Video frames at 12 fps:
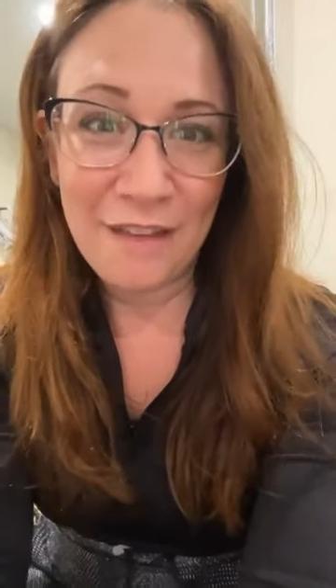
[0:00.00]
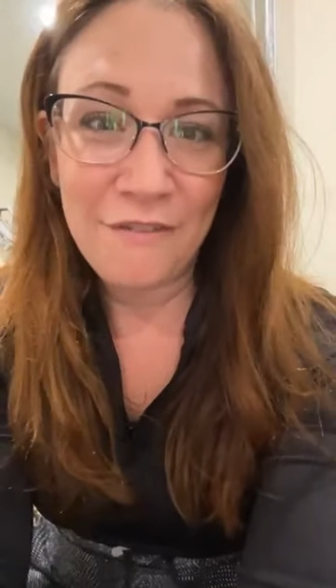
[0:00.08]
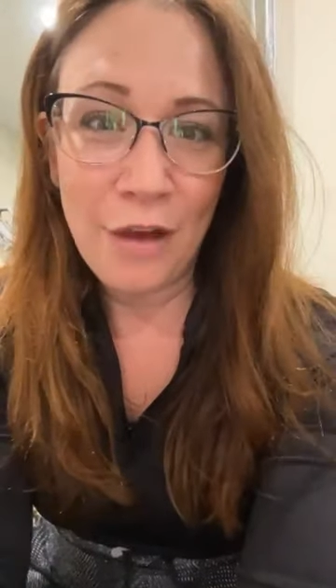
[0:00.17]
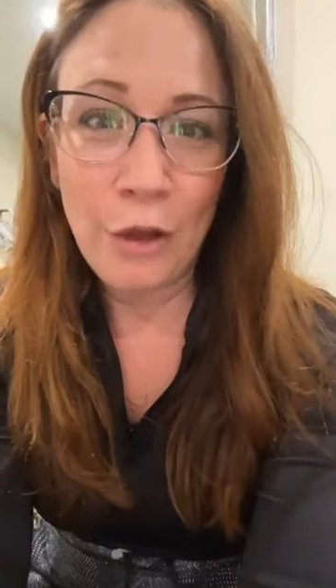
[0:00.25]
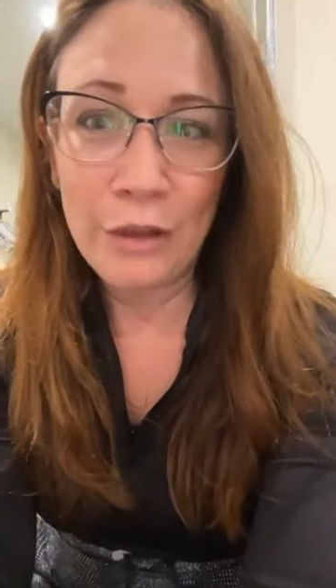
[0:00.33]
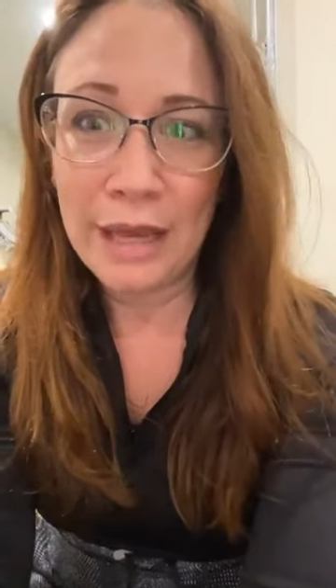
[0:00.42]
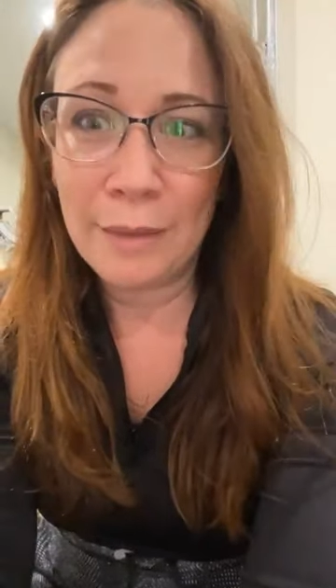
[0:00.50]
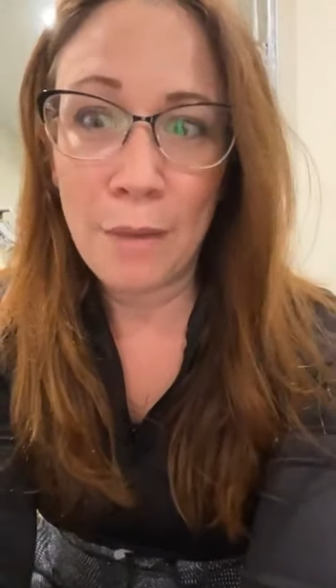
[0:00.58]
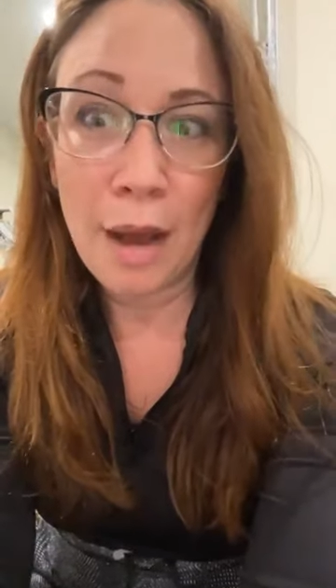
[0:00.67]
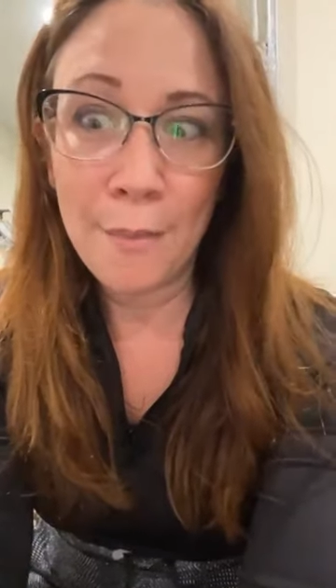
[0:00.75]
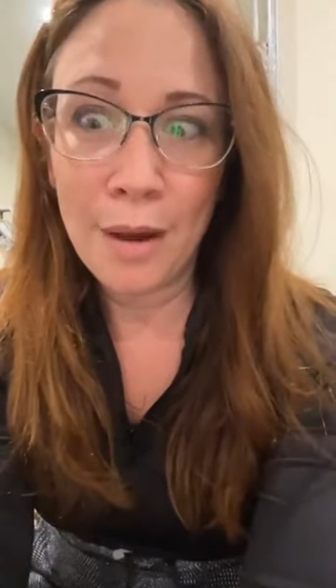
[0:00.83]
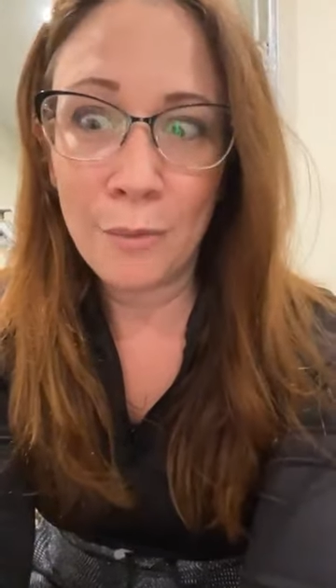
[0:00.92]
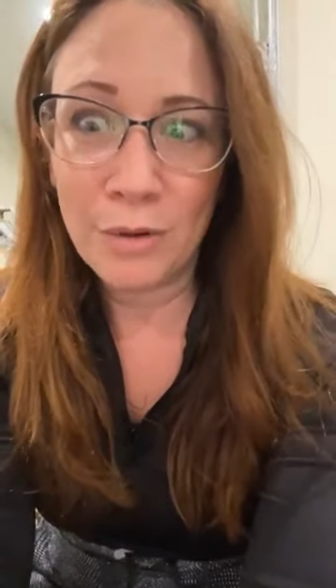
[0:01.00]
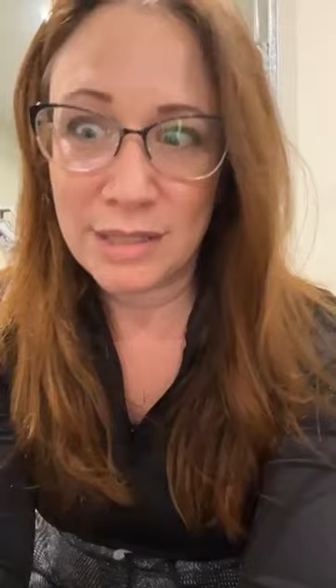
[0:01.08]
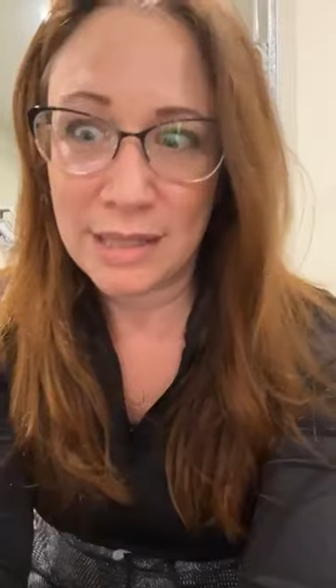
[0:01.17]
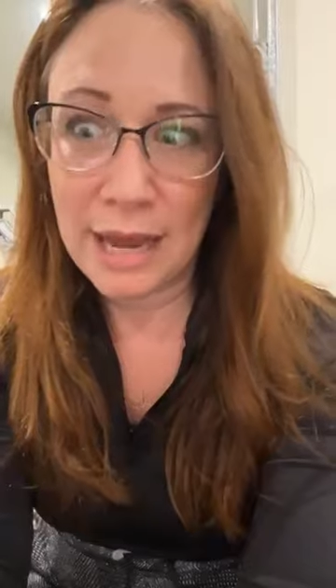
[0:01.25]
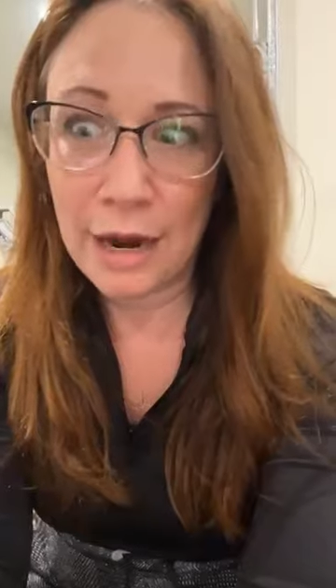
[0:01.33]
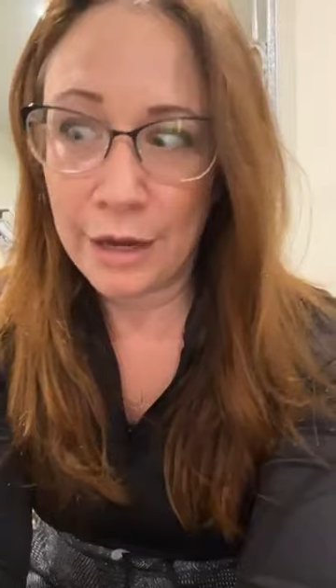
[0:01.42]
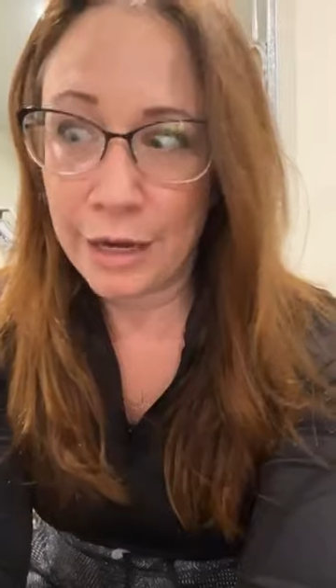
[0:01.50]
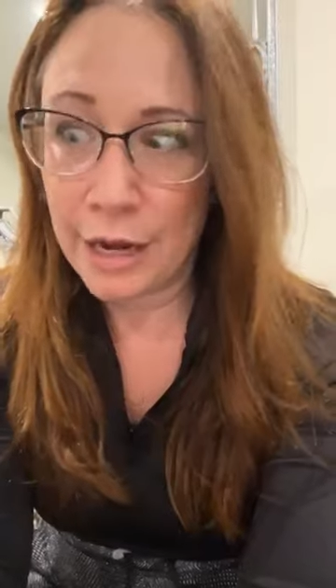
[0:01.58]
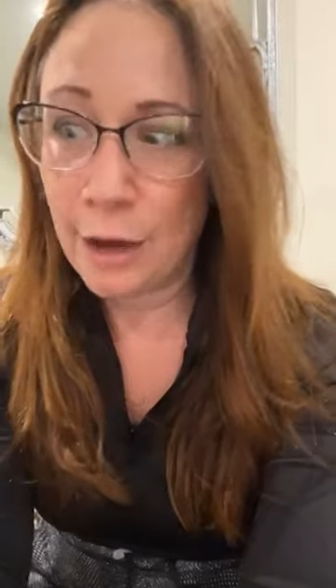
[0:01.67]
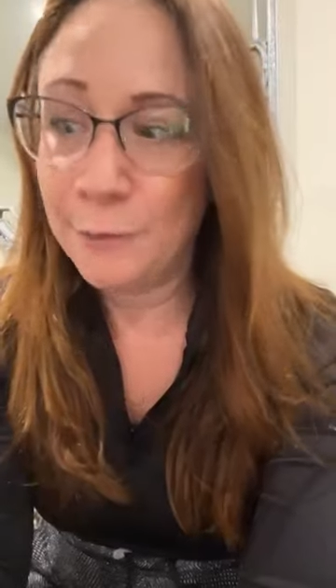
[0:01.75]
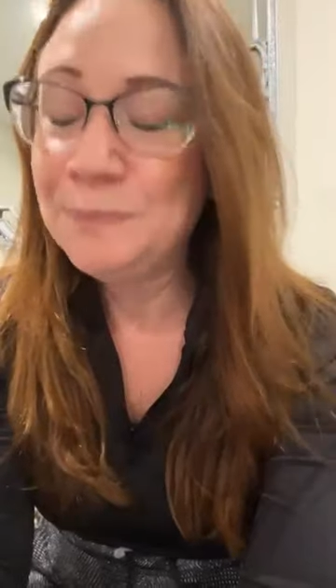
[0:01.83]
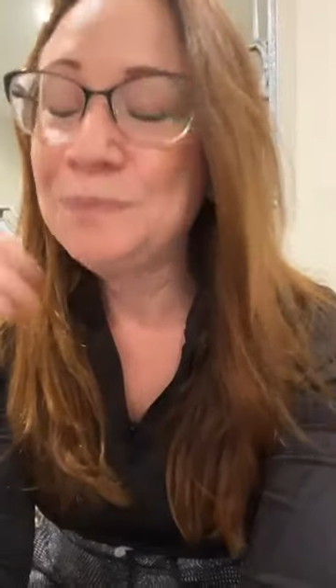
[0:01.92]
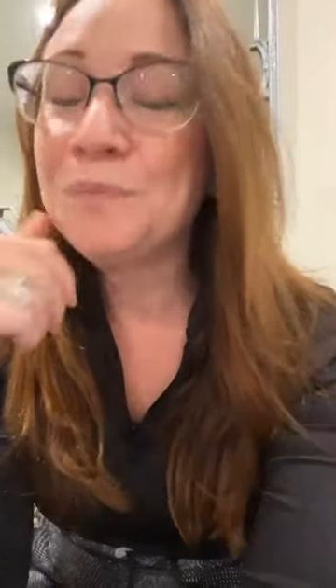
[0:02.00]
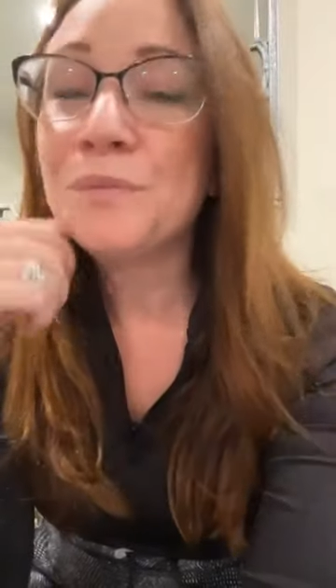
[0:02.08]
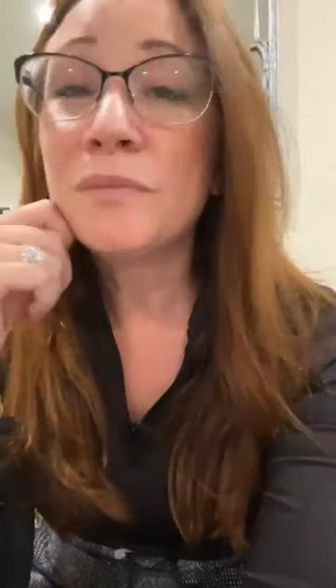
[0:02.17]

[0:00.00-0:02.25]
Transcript: And I felt like my mom was there, you know?